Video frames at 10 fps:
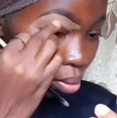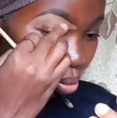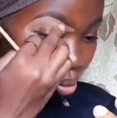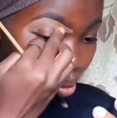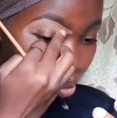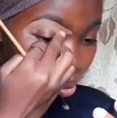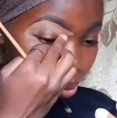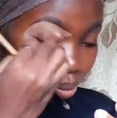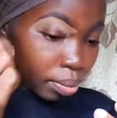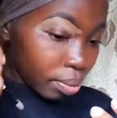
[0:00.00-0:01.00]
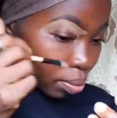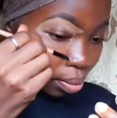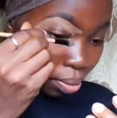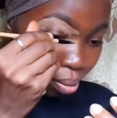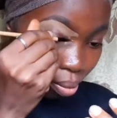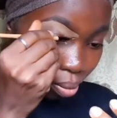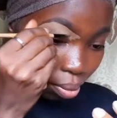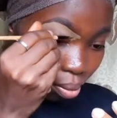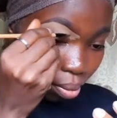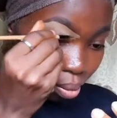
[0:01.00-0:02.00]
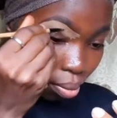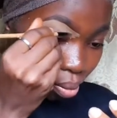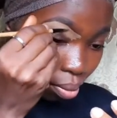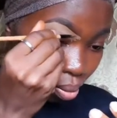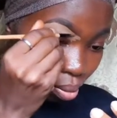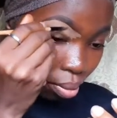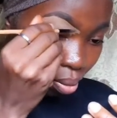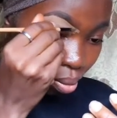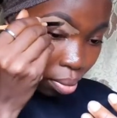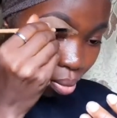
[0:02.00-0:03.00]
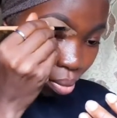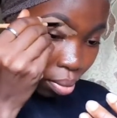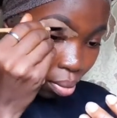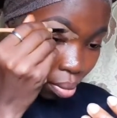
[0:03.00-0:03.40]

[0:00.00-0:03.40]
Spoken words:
When you are making up, your hand should always be your friend.